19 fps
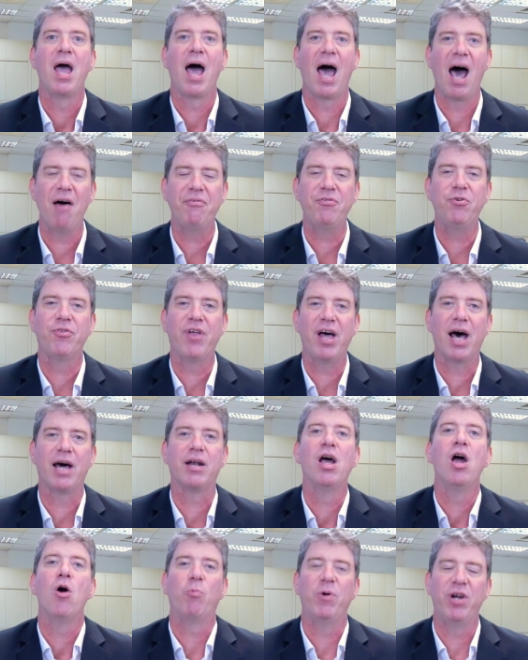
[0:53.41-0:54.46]
After
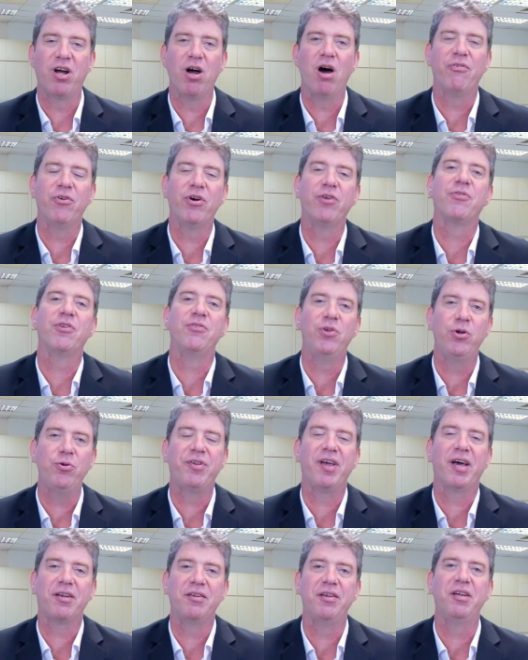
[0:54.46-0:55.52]
that, we cover the new
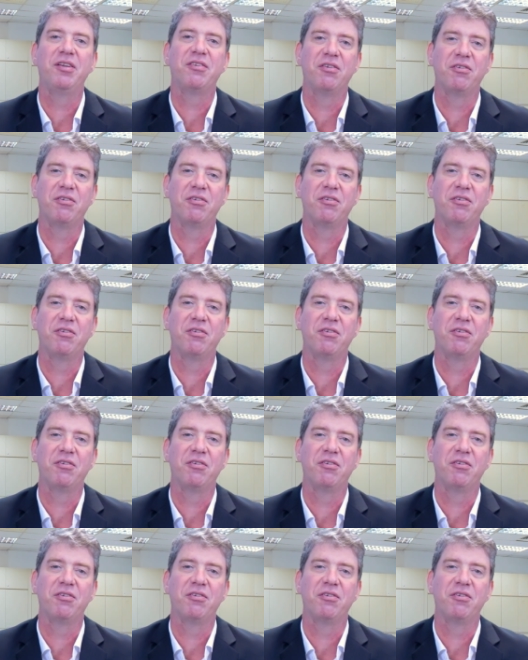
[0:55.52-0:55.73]
techniques